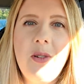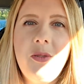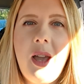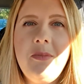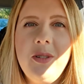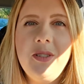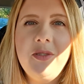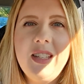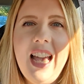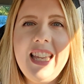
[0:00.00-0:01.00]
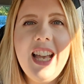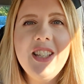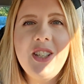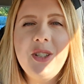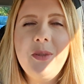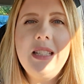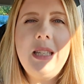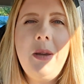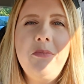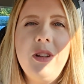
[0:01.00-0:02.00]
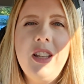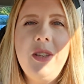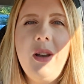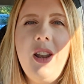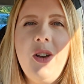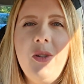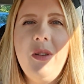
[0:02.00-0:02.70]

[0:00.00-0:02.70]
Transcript: of a beautiful day. So I just wanted to bring you along